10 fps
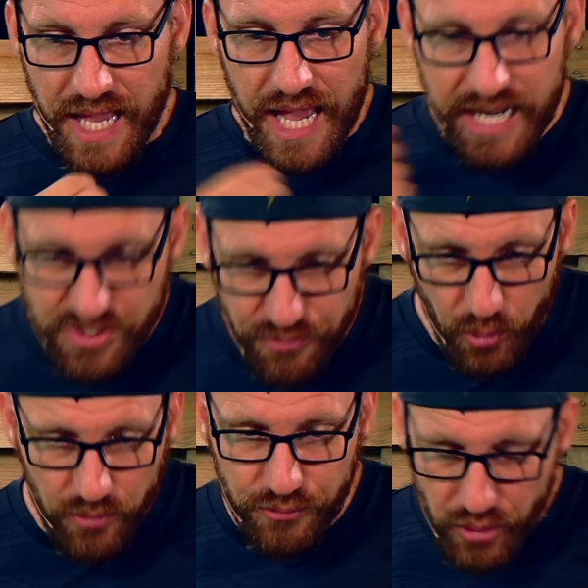And it's
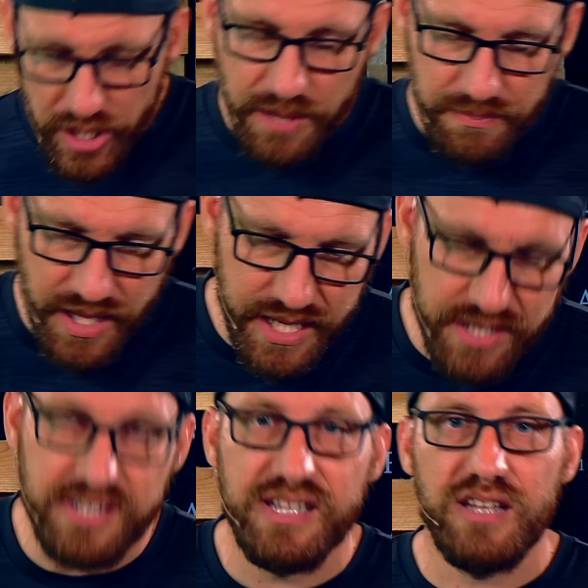for freedom that he
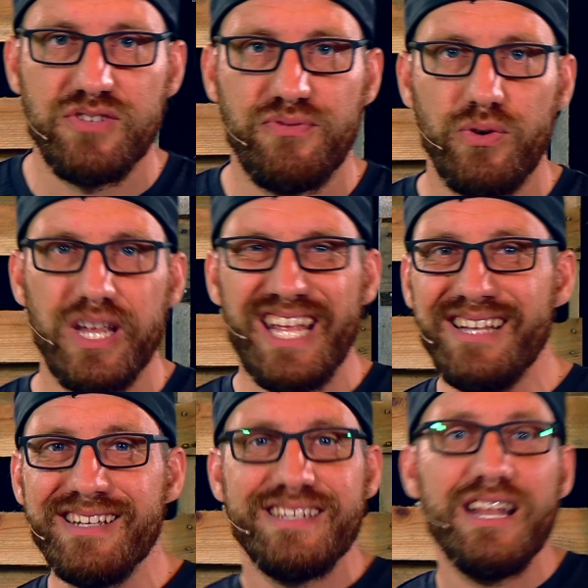has set us free. He
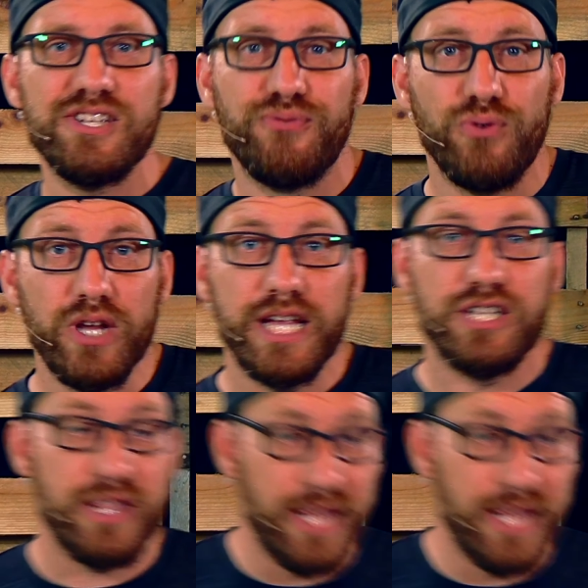didn't set us free to